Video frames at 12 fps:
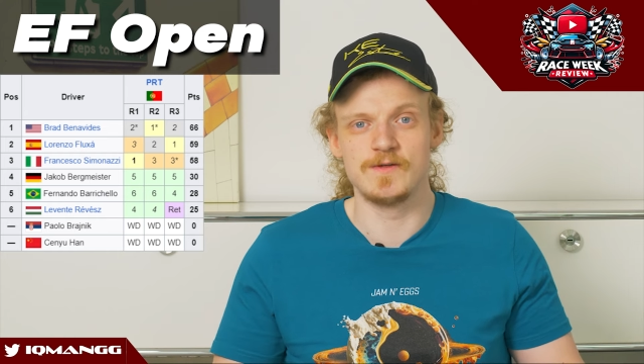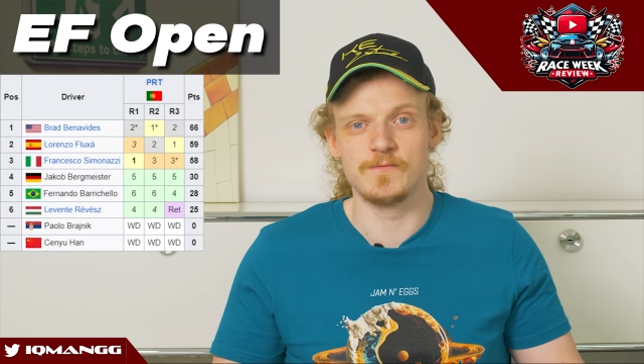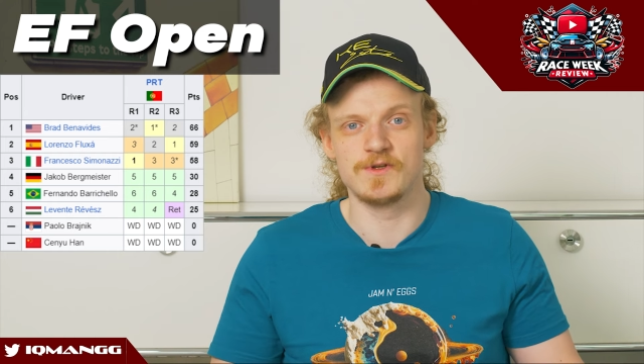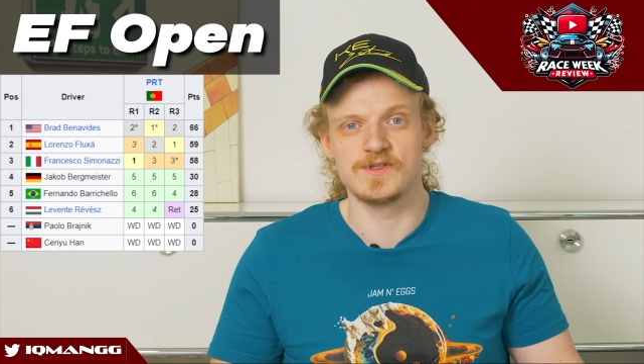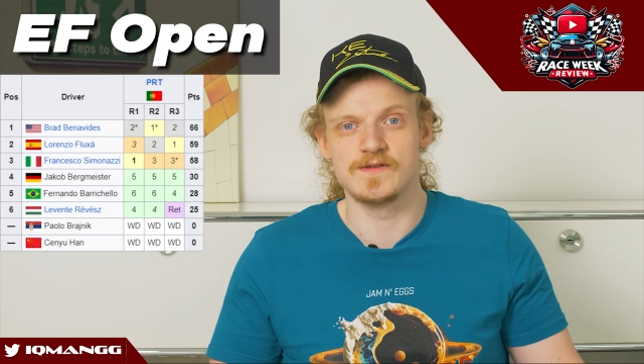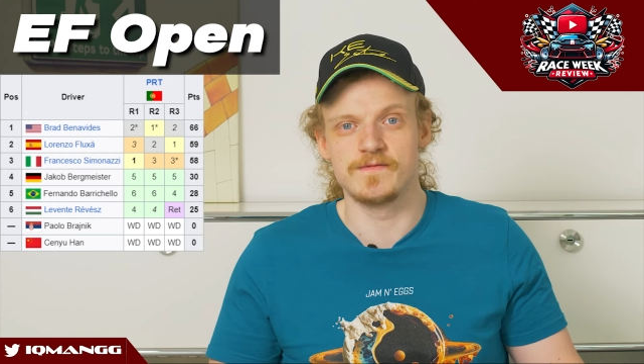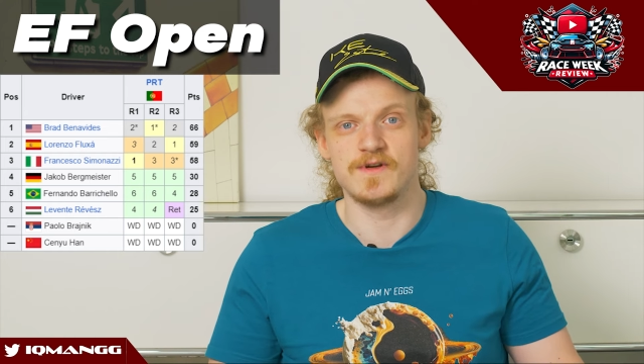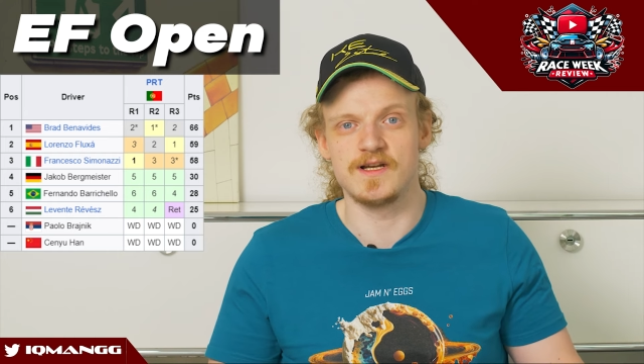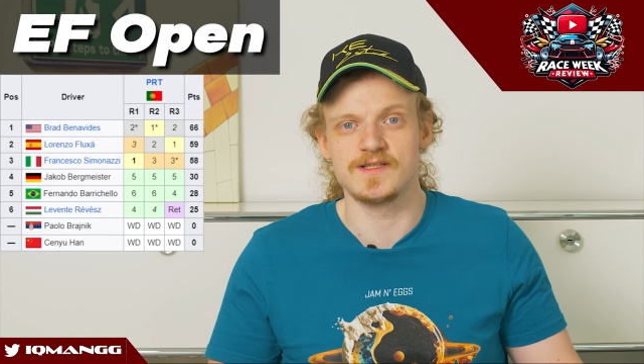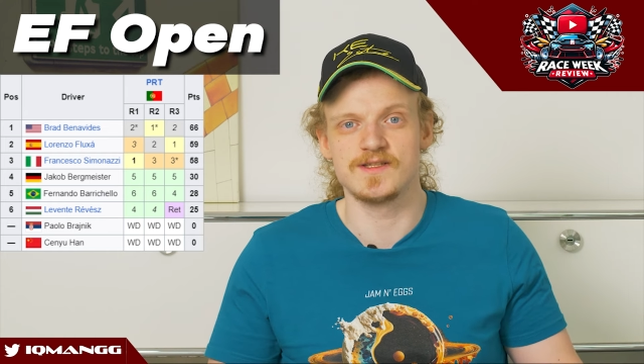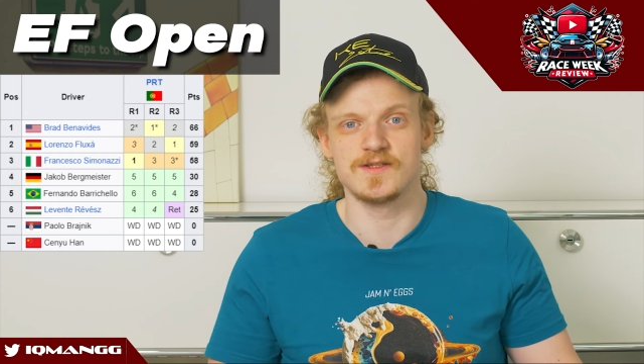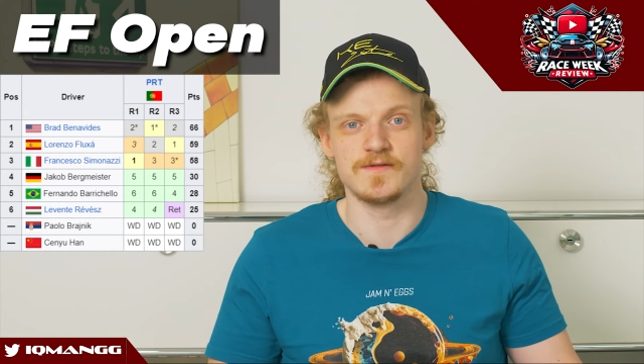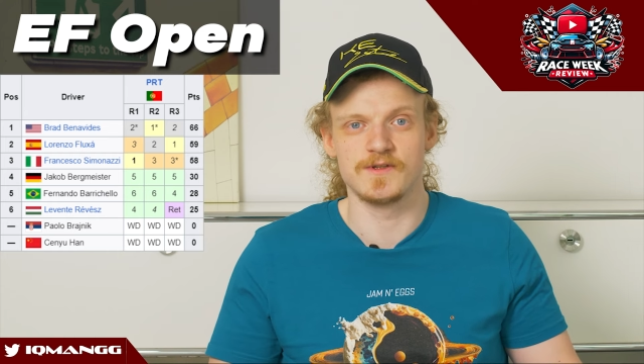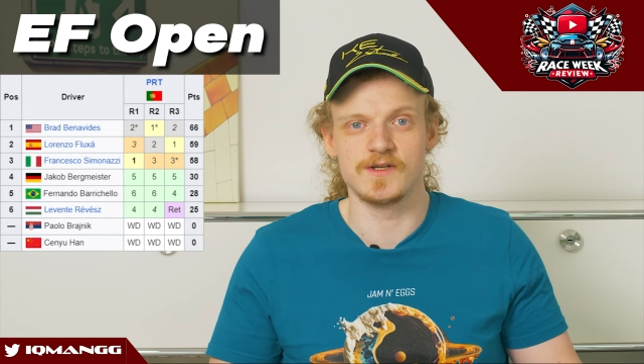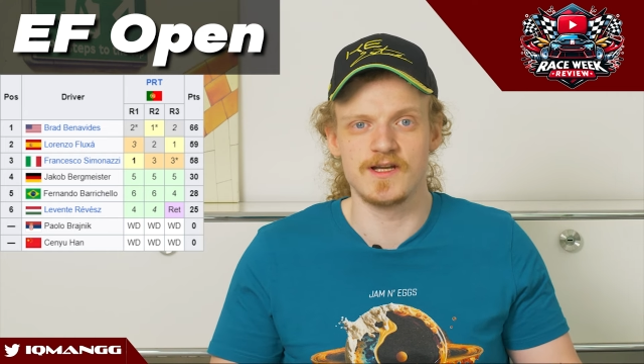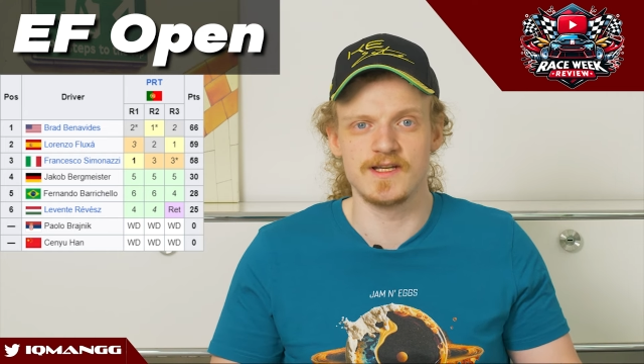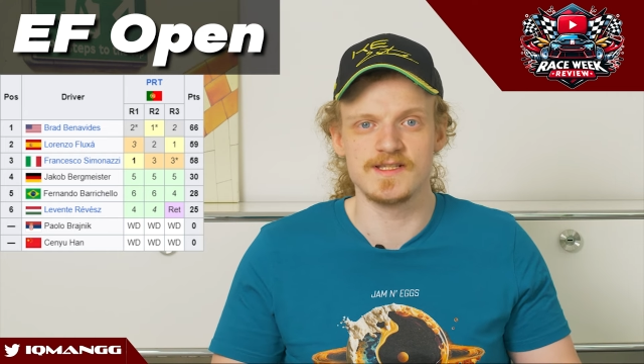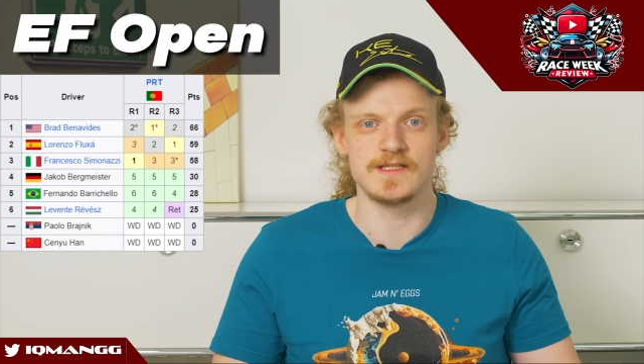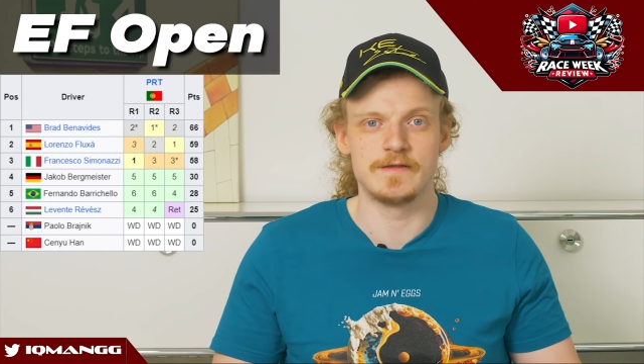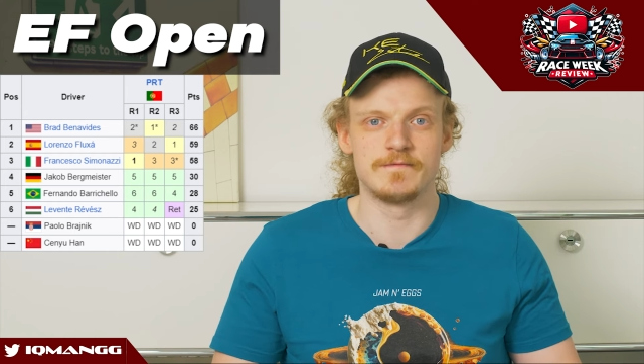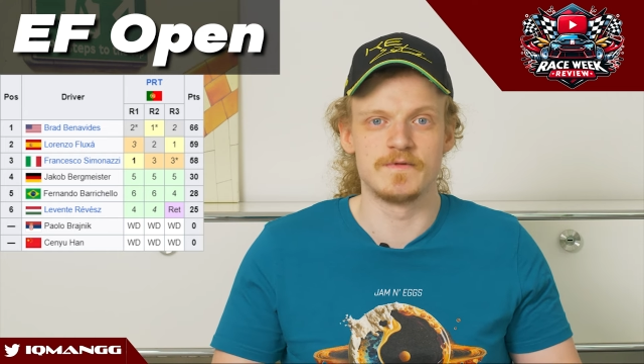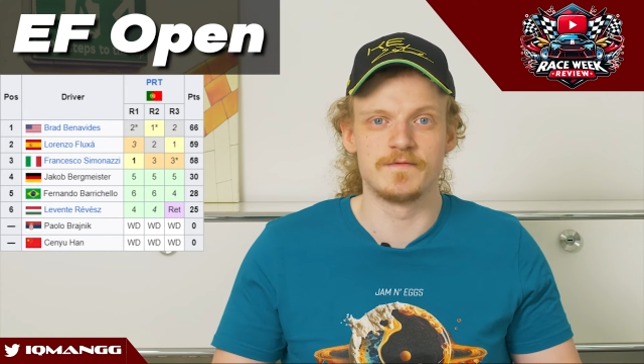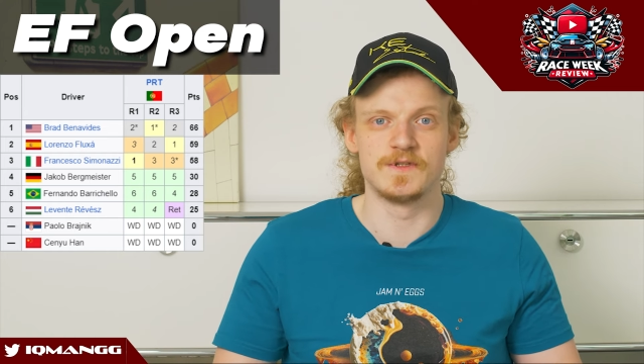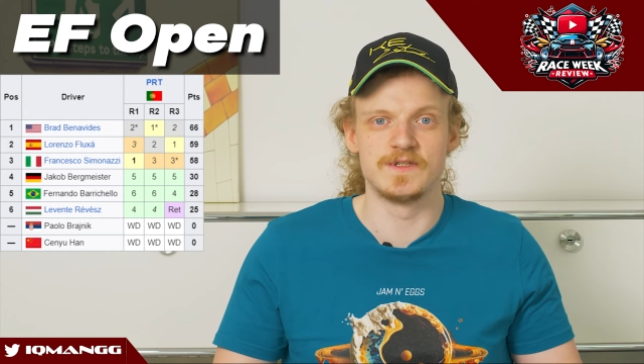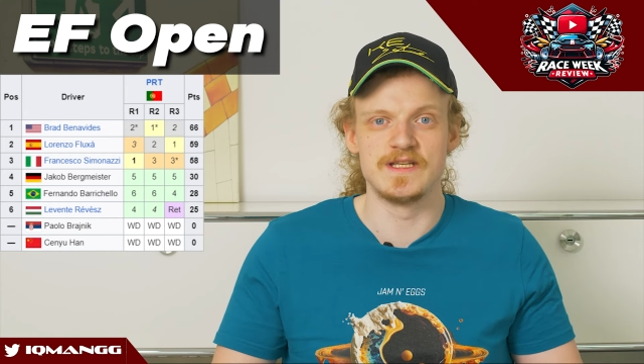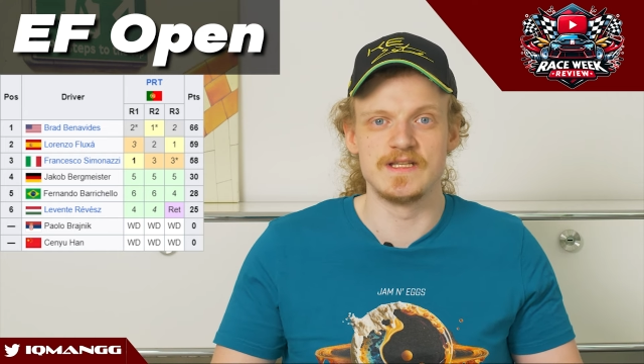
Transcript: he was the fastest of the guys, even if it